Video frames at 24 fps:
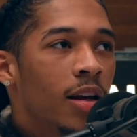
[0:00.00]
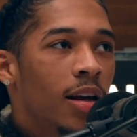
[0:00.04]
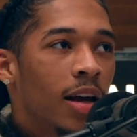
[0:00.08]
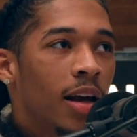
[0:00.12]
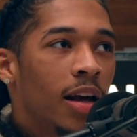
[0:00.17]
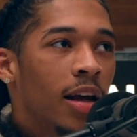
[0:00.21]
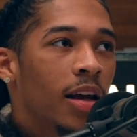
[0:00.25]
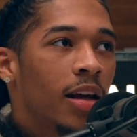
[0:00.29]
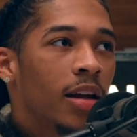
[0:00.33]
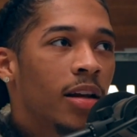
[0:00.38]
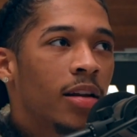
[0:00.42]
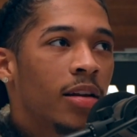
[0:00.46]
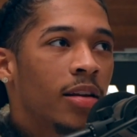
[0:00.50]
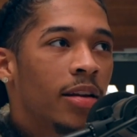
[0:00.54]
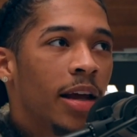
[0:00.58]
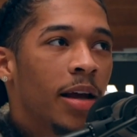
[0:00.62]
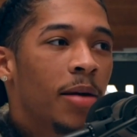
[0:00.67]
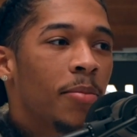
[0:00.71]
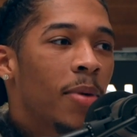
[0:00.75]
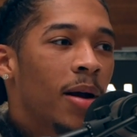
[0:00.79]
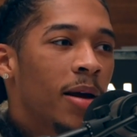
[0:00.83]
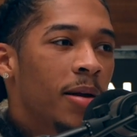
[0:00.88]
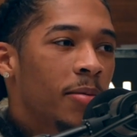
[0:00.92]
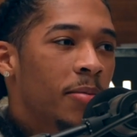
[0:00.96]
and they
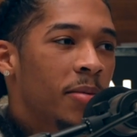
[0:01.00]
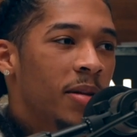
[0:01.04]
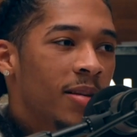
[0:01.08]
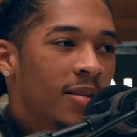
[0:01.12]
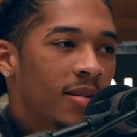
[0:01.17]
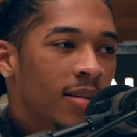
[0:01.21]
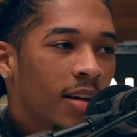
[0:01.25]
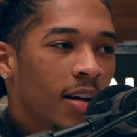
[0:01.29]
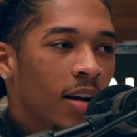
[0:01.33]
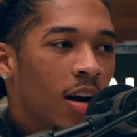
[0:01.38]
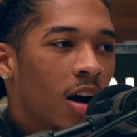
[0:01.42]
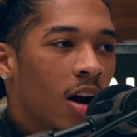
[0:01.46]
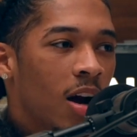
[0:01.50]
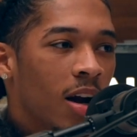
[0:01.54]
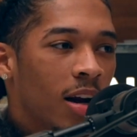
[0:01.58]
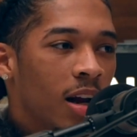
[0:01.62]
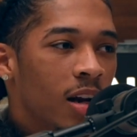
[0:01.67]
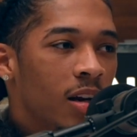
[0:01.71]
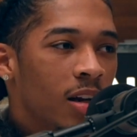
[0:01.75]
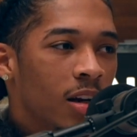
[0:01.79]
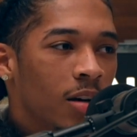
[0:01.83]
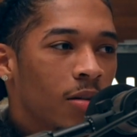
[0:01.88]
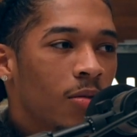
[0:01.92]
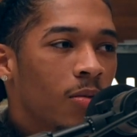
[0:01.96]
might say, "All right, I
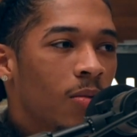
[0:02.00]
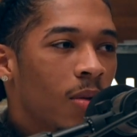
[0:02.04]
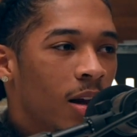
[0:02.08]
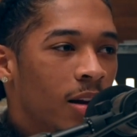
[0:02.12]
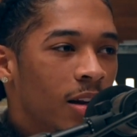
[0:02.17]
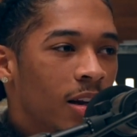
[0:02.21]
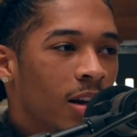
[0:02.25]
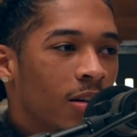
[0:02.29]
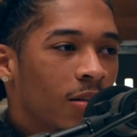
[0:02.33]
need to I need